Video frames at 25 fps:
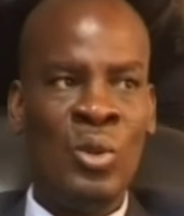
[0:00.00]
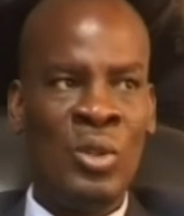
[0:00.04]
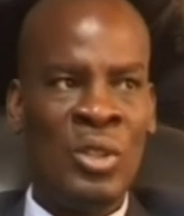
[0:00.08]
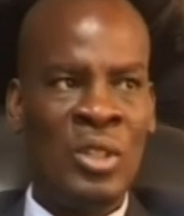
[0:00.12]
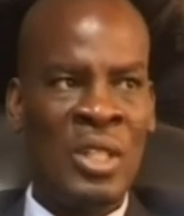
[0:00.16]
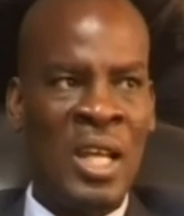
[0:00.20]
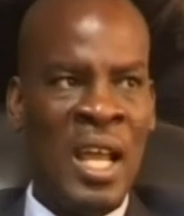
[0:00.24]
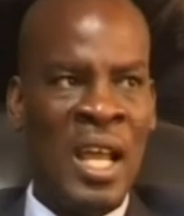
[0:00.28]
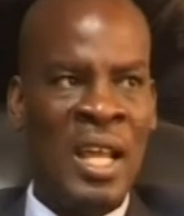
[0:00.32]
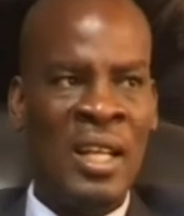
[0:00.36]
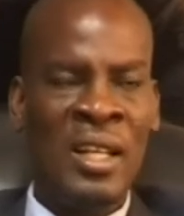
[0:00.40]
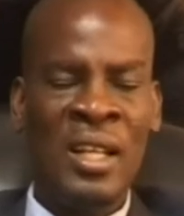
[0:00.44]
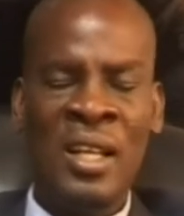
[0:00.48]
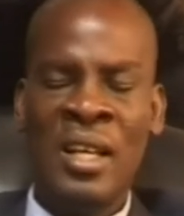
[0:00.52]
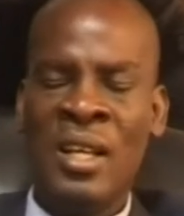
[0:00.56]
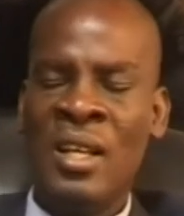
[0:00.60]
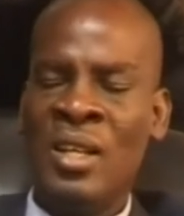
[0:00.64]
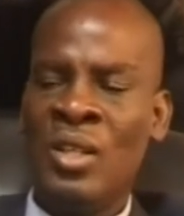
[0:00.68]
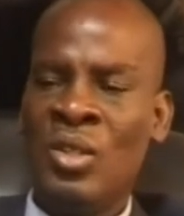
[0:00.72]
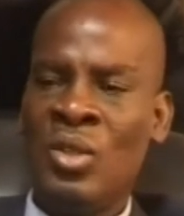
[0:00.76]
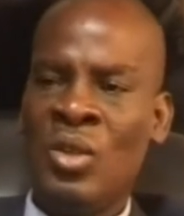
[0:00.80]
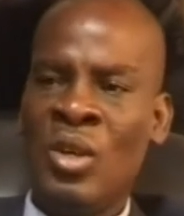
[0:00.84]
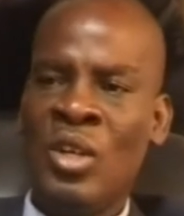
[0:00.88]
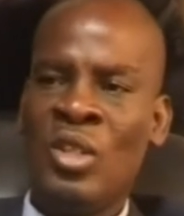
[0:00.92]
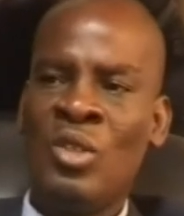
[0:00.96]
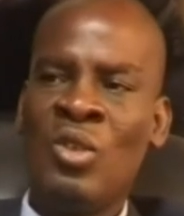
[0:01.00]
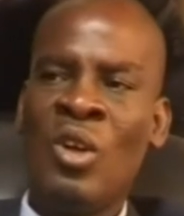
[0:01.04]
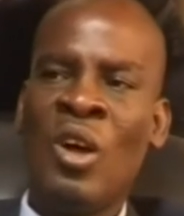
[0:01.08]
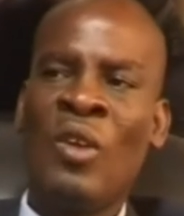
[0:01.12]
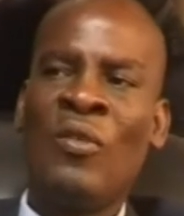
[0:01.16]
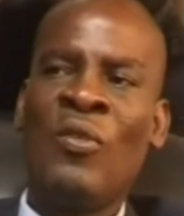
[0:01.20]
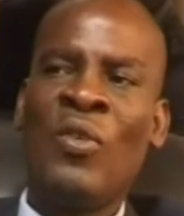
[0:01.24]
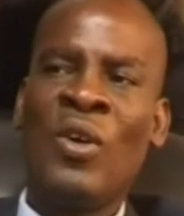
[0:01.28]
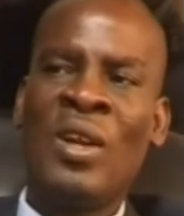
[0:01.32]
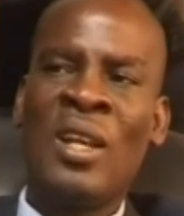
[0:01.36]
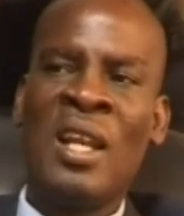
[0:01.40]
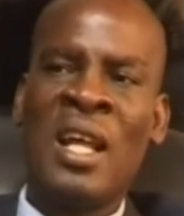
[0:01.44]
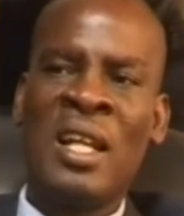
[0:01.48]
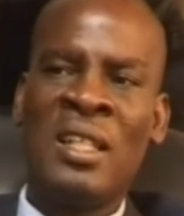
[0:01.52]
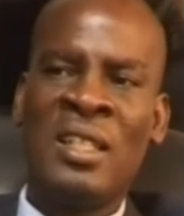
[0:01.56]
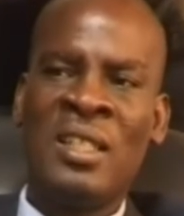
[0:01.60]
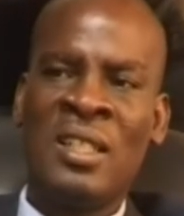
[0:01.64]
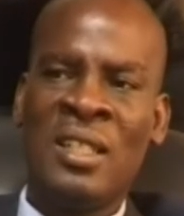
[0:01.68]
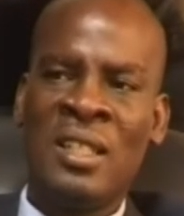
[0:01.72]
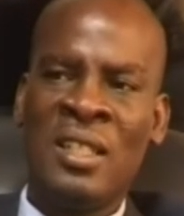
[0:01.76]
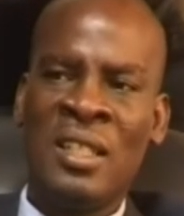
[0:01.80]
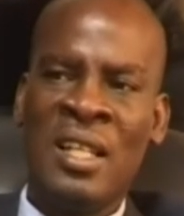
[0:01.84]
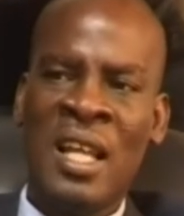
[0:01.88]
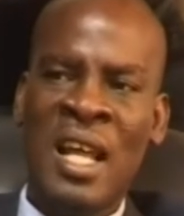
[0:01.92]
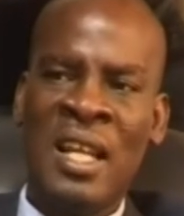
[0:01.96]
sight. So it's not for
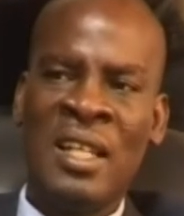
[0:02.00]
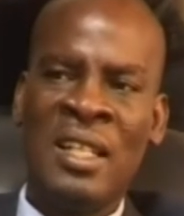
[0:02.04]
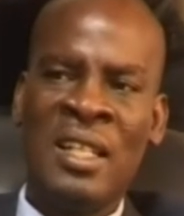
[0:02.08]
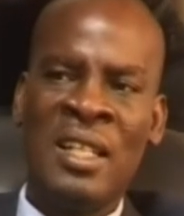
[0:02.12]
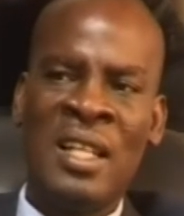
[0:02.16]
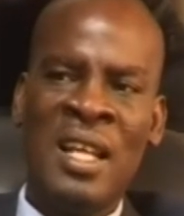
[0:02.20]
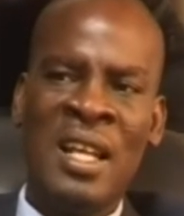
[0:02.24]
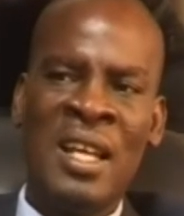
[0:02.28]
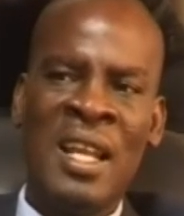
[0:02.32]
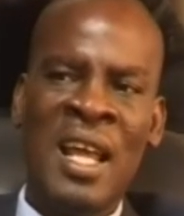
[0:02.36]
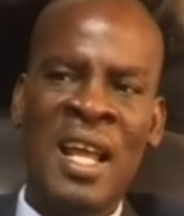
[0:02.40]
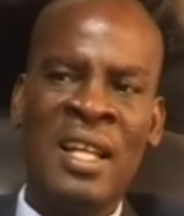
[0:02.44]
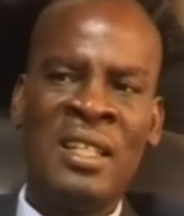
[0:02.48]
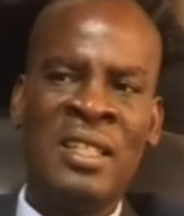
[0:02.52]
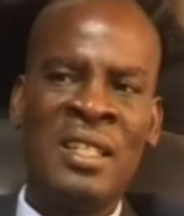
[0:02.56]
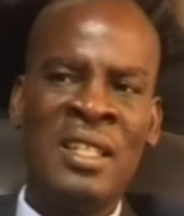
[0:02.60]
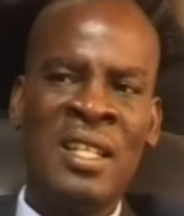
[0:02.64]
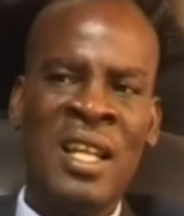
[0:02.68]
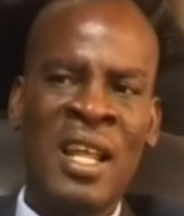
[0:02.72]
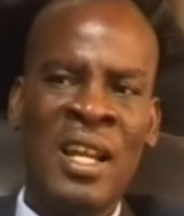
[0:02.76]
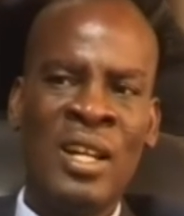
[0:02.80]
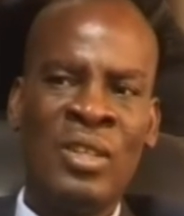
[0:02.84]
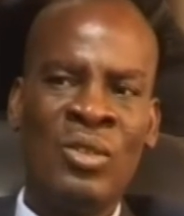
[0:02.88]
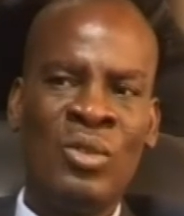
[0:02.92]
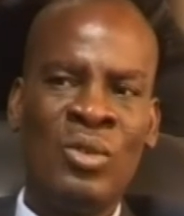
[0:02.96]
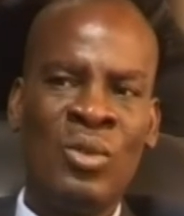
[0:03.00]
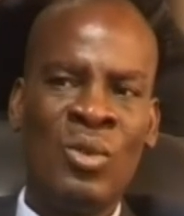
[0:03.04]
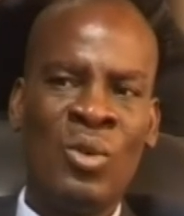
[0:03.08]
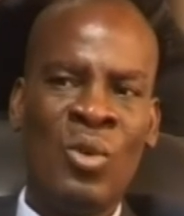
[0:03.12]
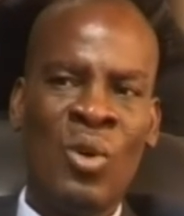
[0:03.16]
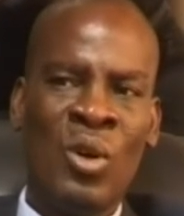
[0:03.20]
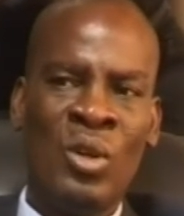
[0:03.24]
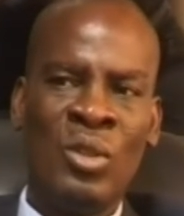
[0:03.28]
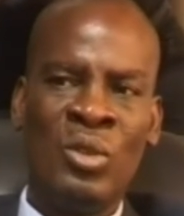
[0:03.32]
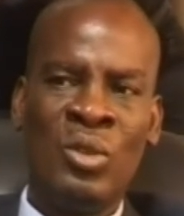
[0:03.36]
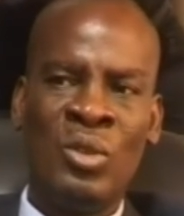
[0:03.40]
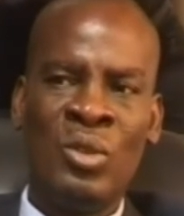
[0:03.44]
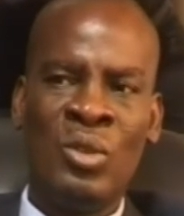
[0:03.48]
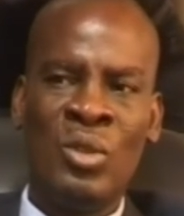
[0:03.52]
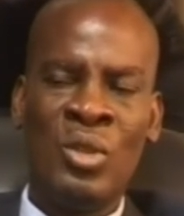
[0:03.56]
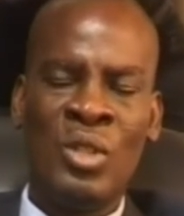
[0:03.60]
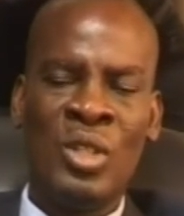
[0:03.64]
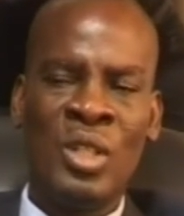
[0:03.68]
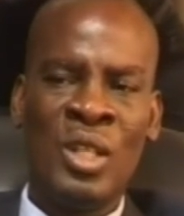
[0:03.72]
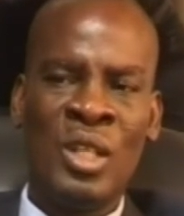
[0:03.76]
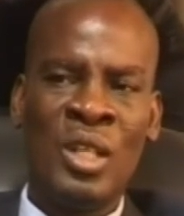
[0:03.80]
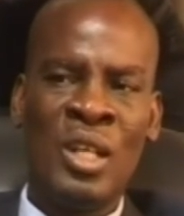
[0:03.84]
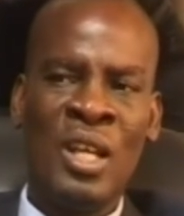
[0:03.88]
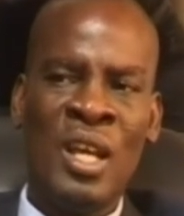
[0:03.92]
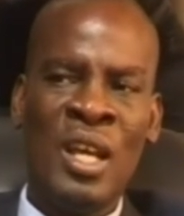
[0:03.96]
nothing that in the 1992
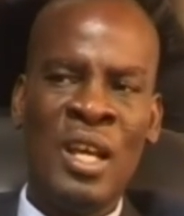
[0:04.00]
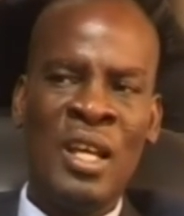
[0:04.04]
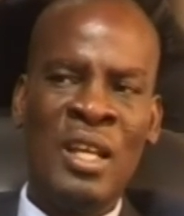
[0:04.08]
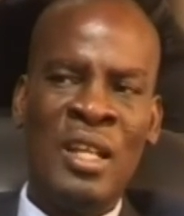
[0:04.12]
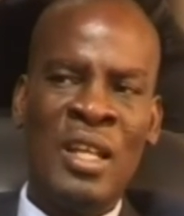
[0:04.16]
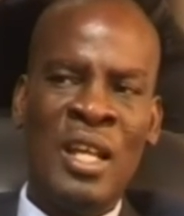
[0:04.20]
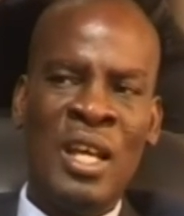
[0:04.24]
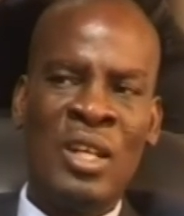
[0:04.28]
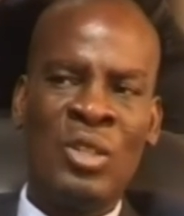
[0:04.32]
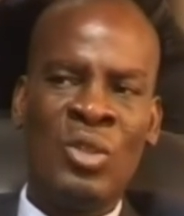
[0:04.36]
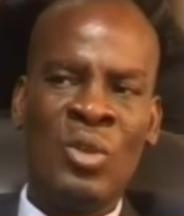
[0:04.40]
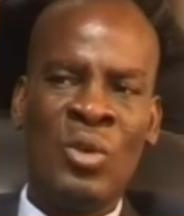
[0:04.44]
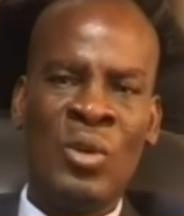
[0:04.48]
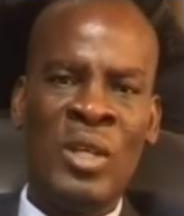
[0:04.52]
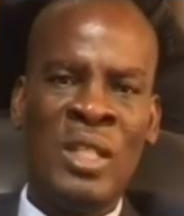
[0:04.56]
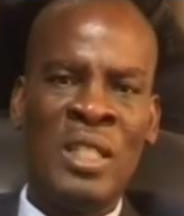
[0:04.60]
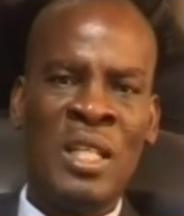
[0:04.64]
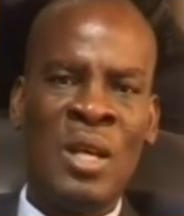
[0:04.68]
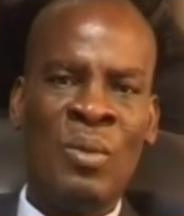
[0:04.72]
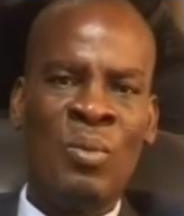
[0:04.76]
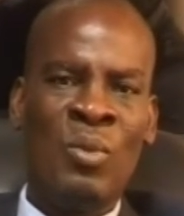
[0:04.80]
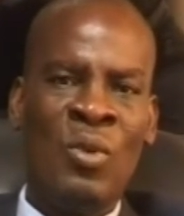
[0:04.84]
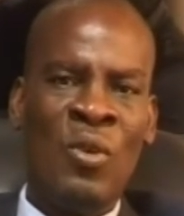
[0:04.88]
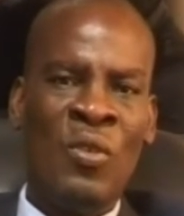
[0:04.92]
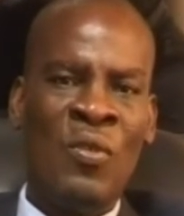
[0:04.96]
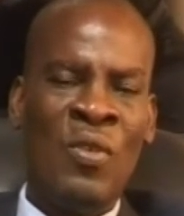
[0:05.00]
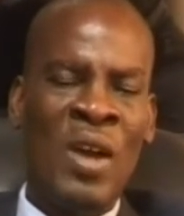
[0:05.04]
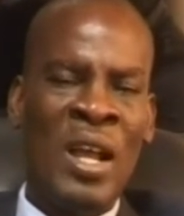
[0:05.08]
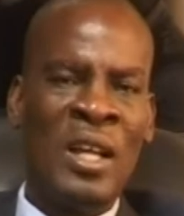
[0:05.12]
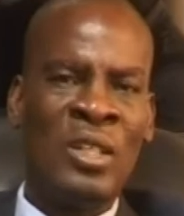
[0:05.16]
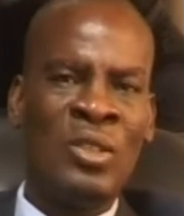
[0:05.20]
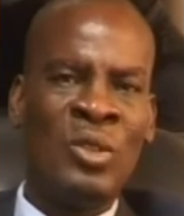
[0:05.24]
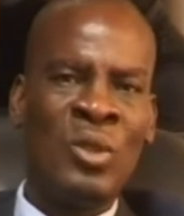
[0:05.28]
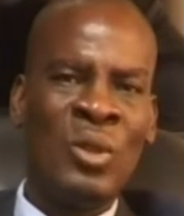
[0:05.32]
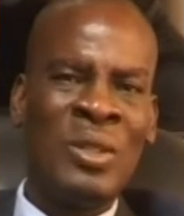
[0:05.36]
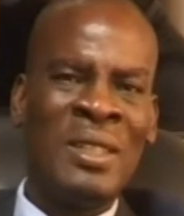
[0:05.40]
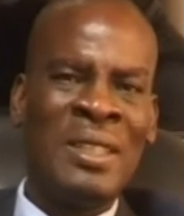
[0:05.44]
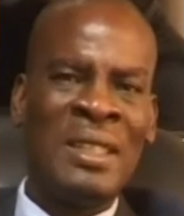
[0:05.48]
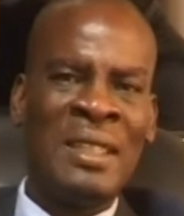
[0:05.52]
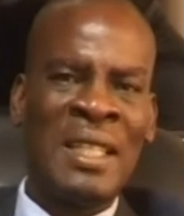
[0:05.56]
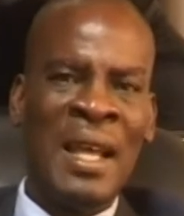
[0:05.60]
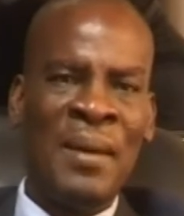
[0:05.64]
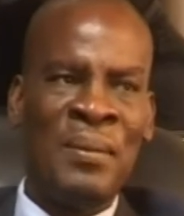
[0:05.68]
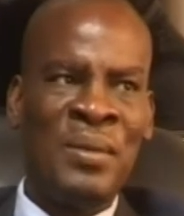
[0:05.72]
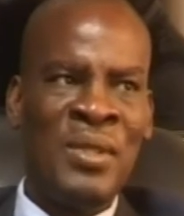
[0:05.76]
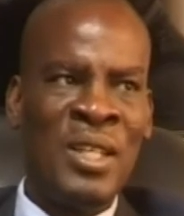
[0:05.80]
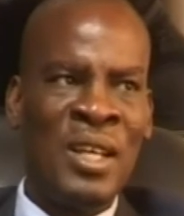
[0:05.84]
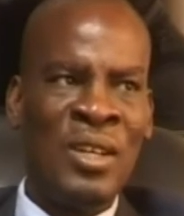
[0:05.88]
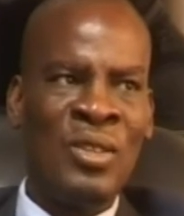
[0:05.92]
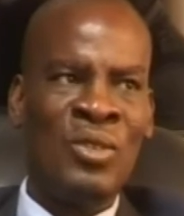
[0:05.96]
Constitution, there's always a proviso
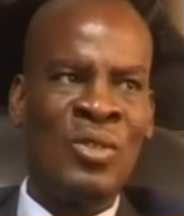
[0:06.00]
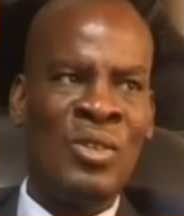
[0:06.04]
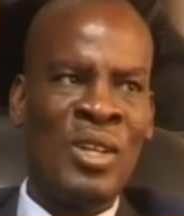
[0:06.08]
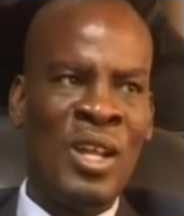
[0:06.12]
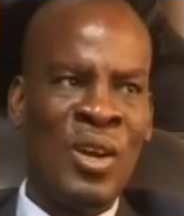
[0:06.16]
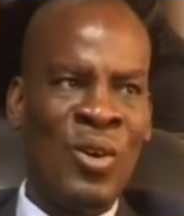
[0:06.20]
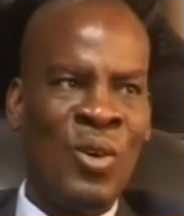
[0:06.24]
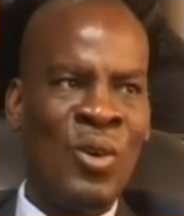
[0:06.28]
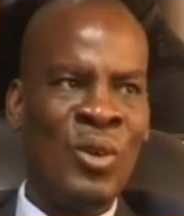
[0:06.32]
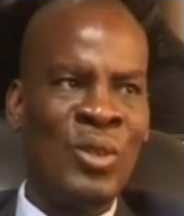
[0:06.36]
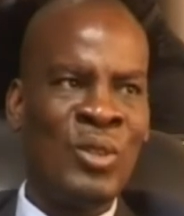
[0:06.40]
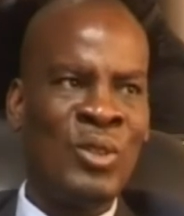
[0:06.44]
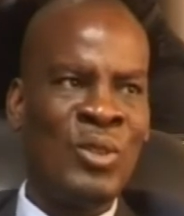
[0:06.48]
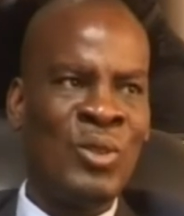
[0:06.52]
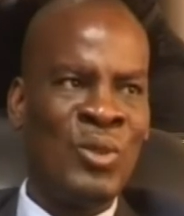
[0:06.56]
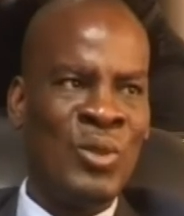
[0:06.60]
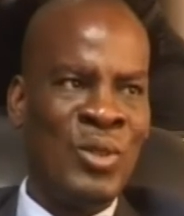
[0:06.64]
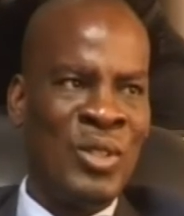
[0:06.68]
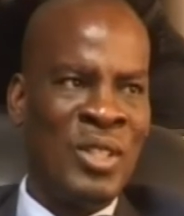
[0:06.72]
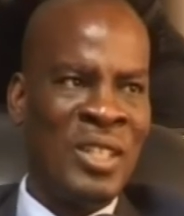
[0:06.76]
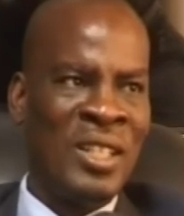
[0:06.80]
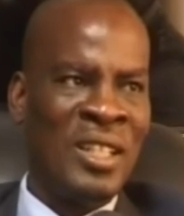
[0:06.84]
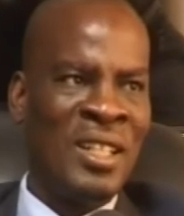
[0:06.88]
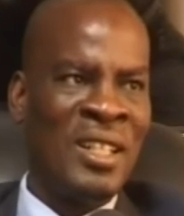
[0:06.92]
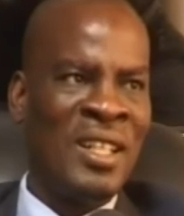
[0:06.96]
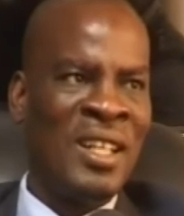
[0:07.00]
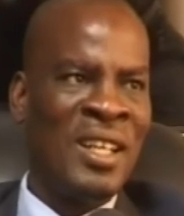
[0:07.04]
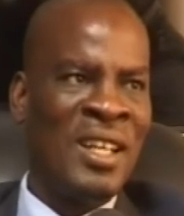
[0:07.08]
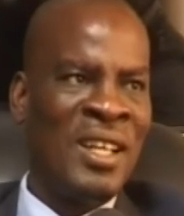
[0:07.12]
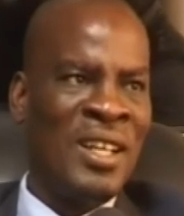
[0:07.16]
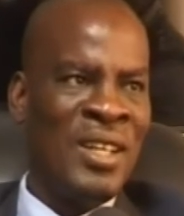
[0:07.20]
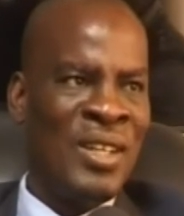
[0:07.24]
subject to the Constitution.